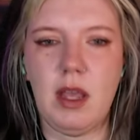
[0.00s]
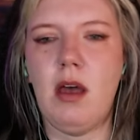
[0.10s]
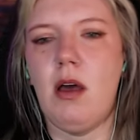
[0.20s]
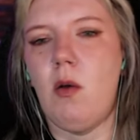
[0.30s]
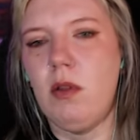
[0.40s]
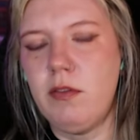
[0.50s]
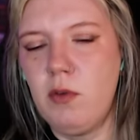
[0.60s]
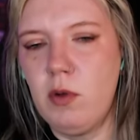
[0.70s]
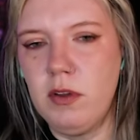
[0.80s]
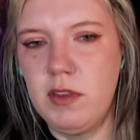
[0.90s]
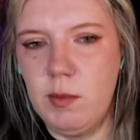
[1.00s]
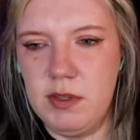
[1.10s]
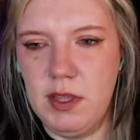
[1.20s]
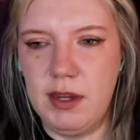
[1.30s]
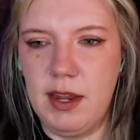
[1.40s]
Oh, well, of course they
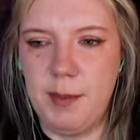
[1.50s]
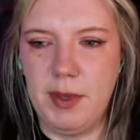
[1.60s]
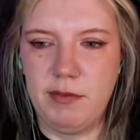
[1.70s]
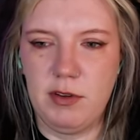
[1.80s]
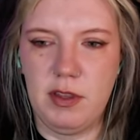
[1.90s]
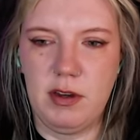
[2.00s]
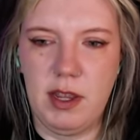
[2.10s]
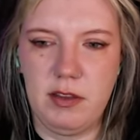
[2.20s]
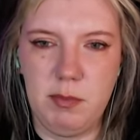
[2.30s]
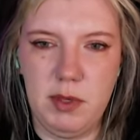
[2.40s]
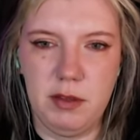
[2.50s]
would take a nap after their nice meal